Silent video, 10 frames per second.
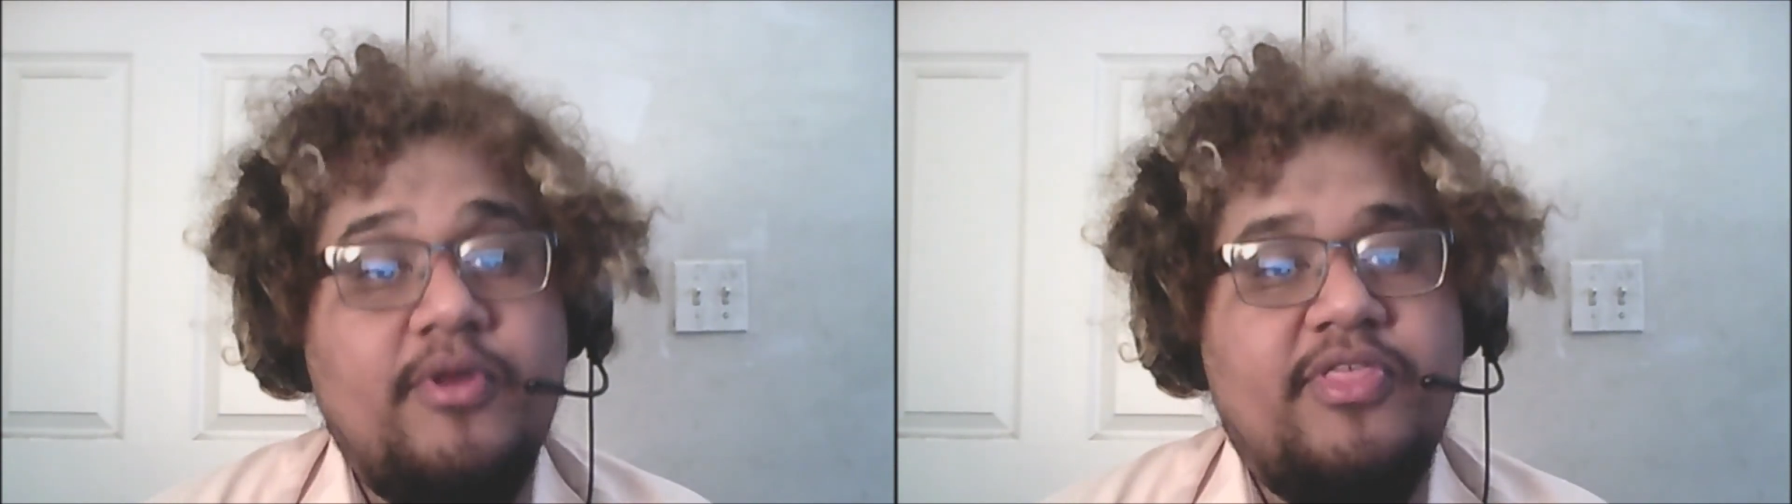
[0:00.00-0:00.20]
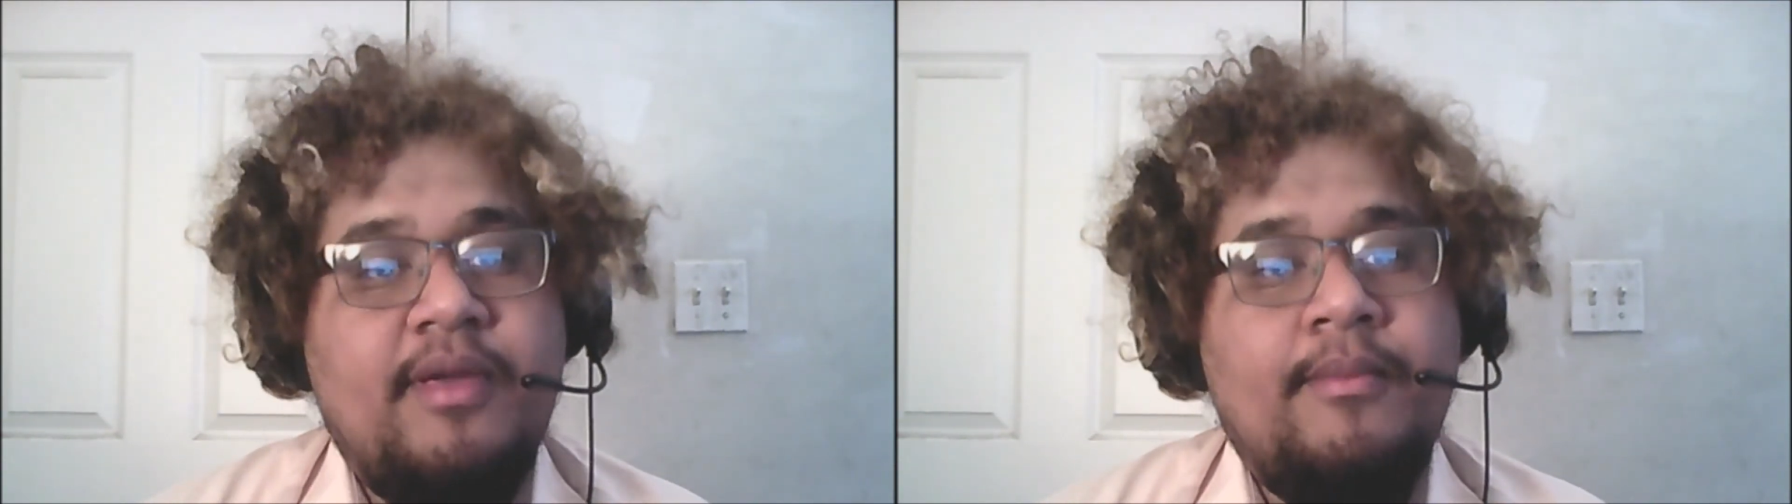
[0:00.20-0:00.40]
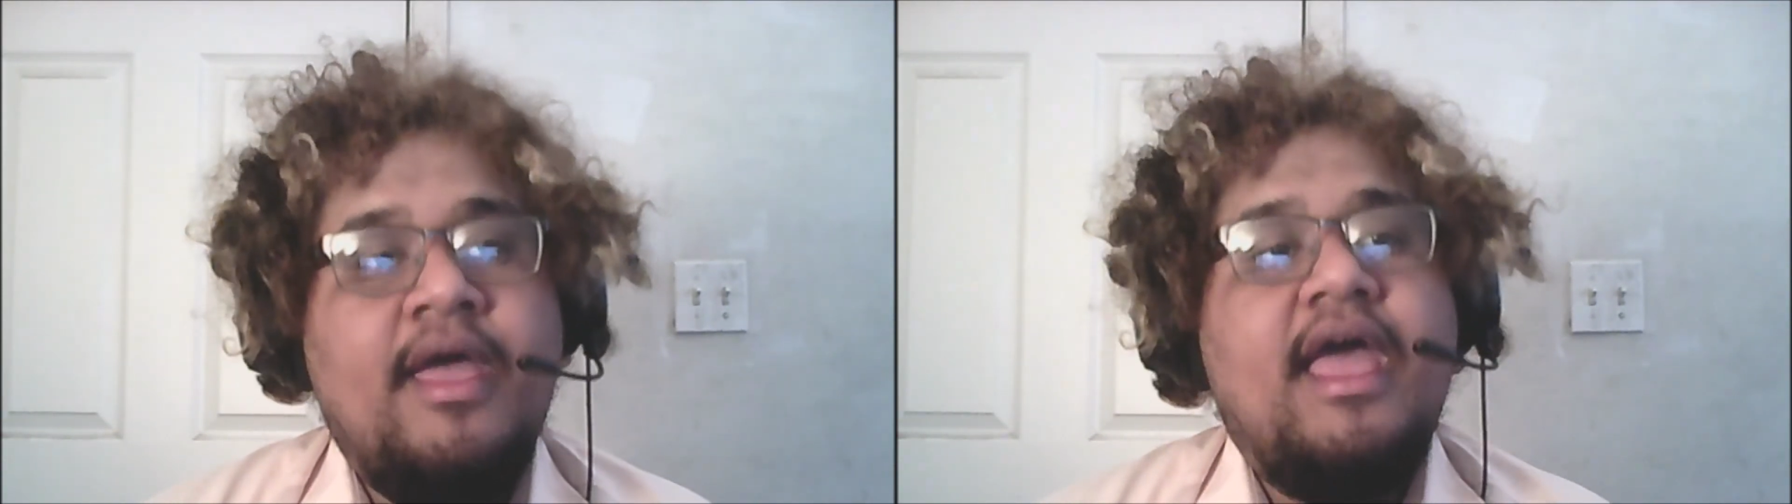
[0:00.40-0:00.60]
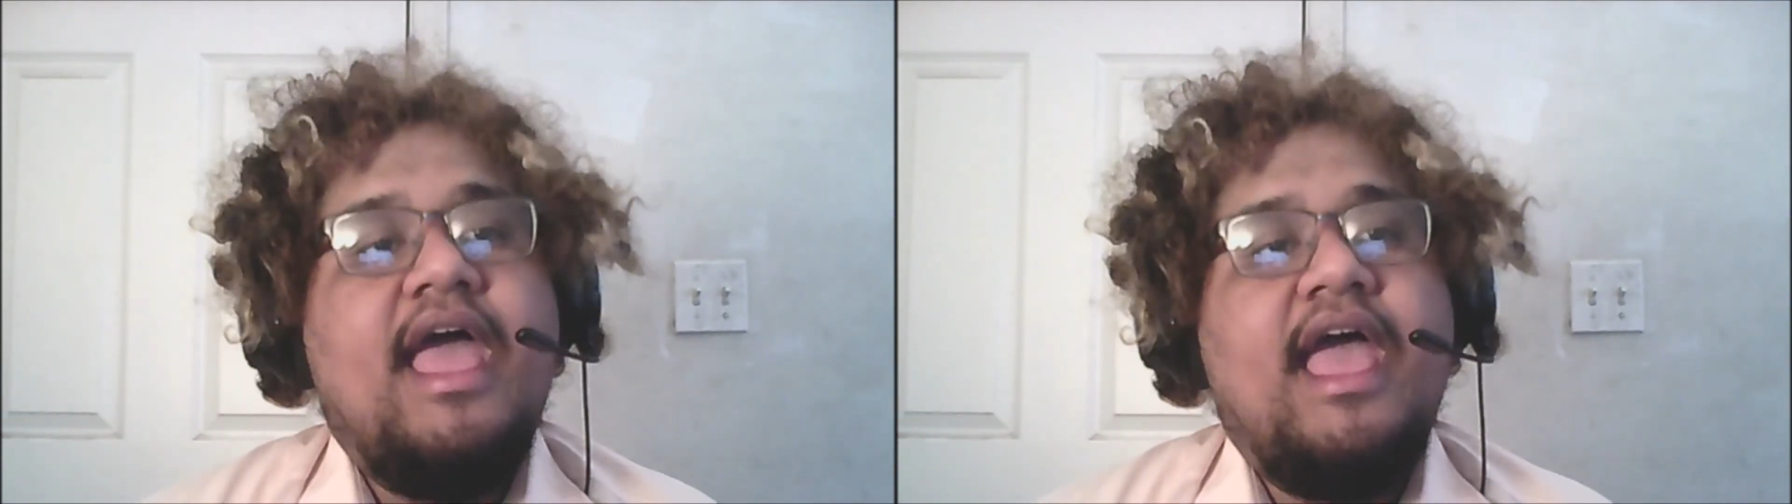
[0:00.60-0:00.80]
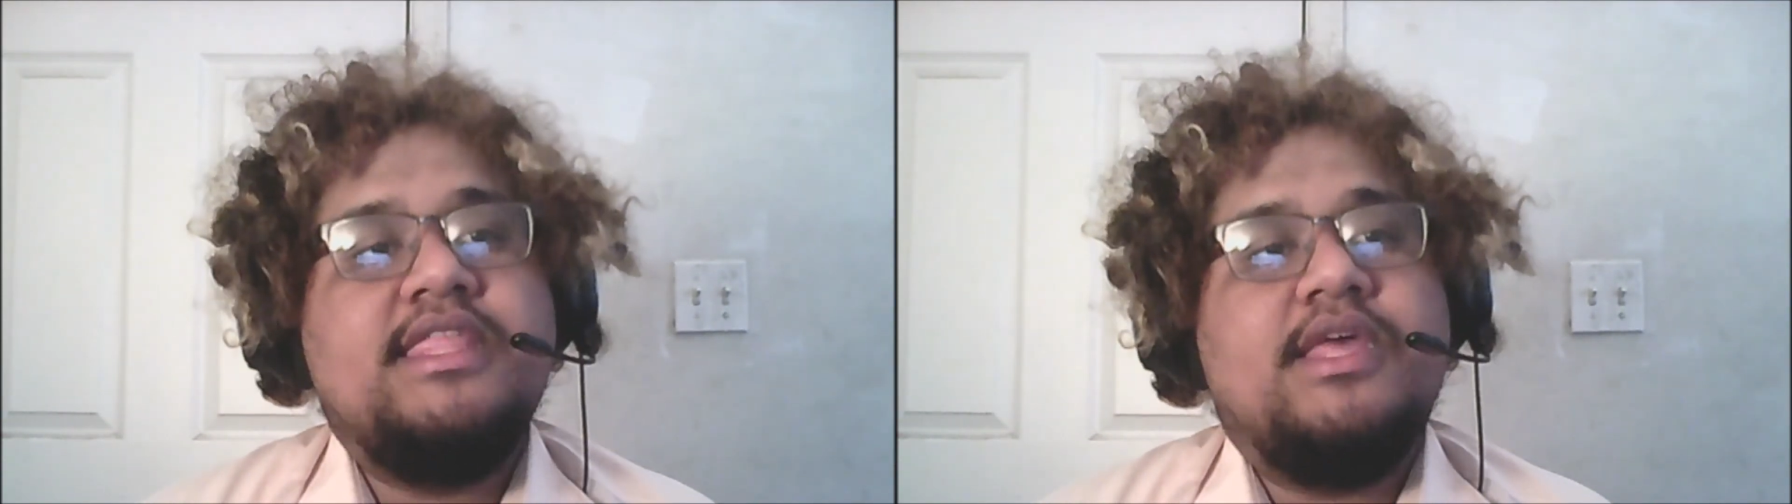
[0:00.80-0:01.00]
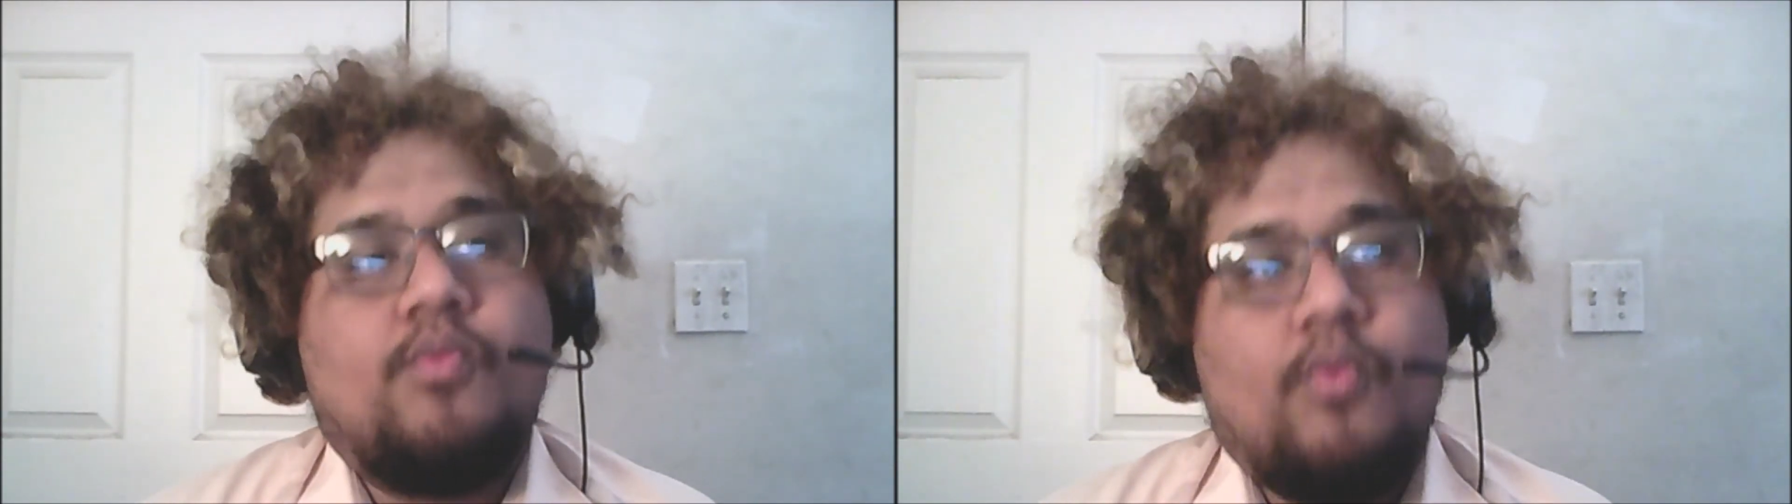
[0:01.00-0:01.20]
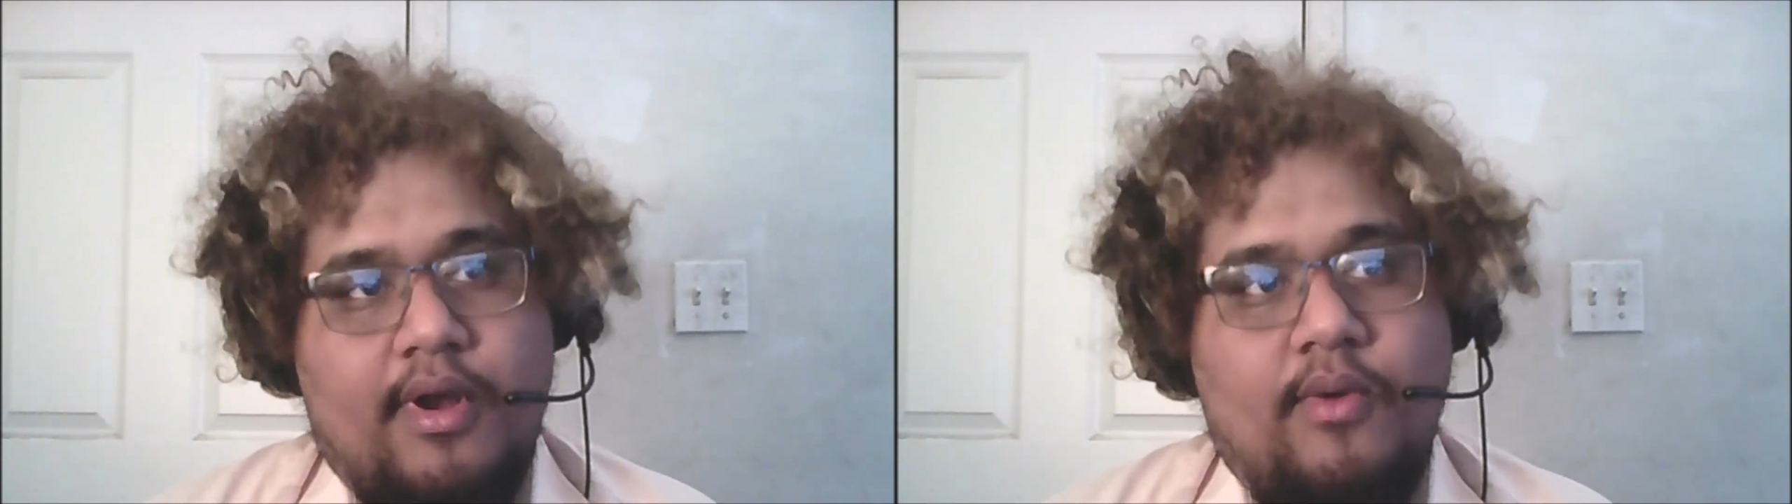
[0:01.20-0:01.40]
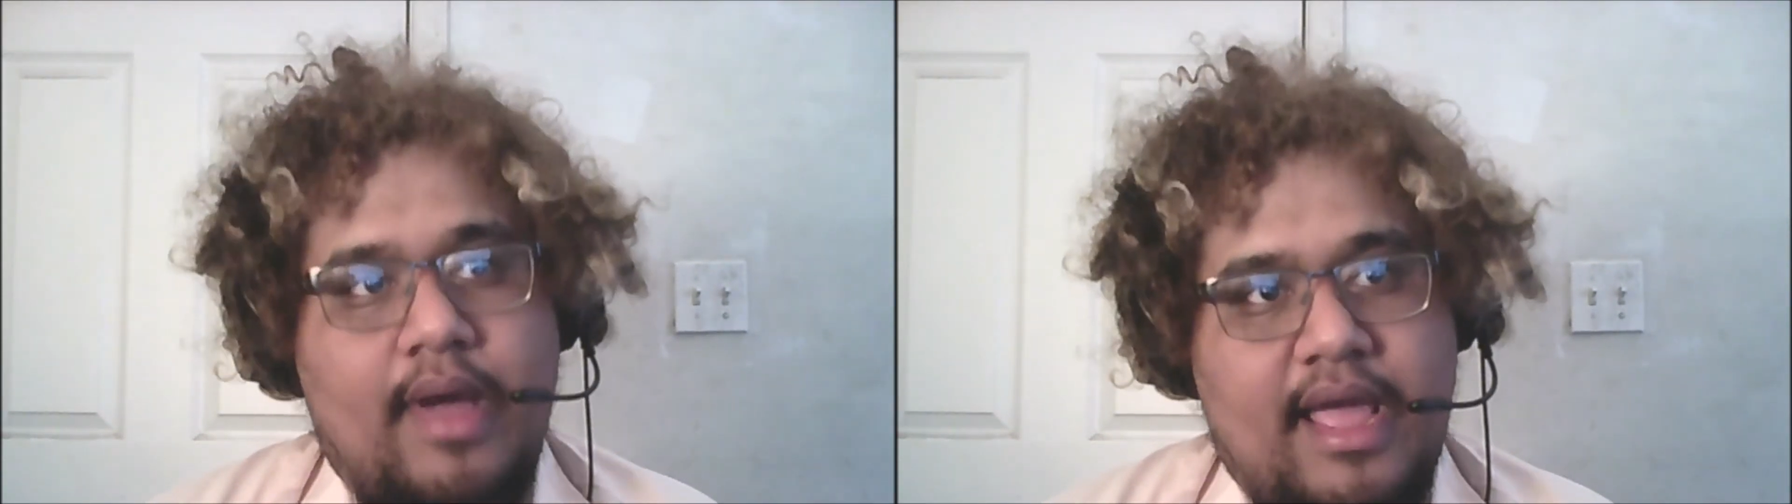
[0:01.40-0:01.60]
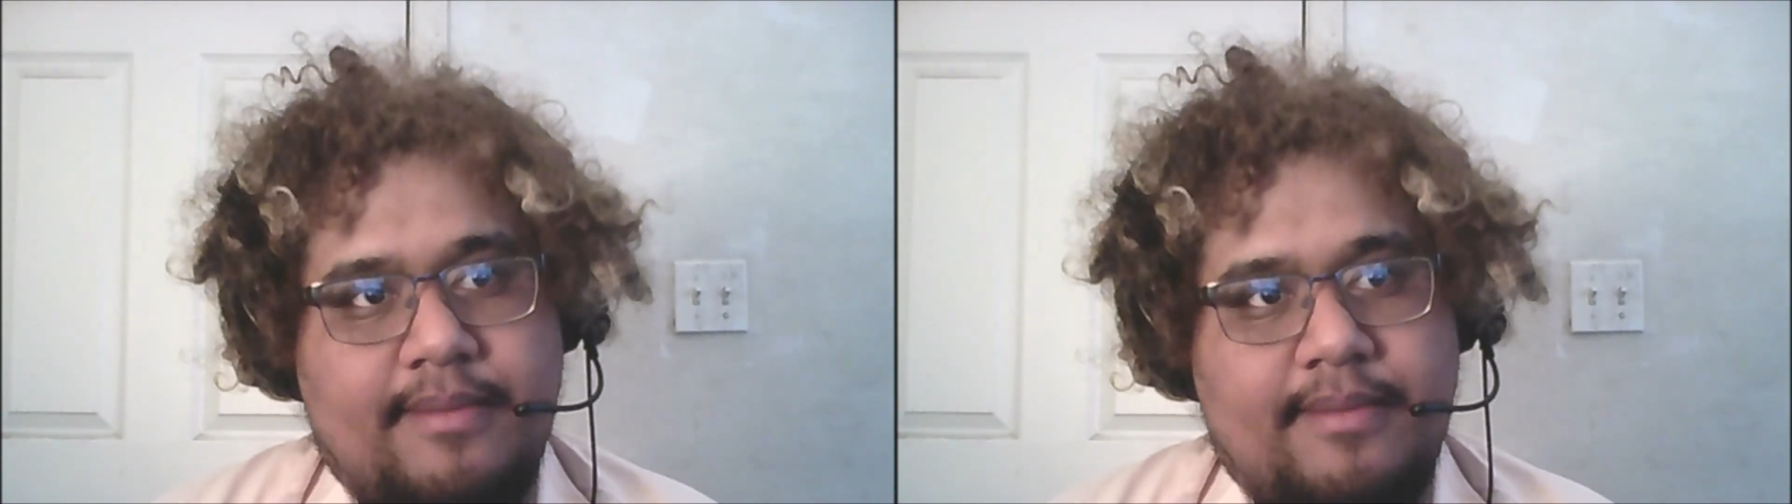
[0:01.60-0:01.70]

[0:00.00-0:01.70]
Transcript: with him and then run away.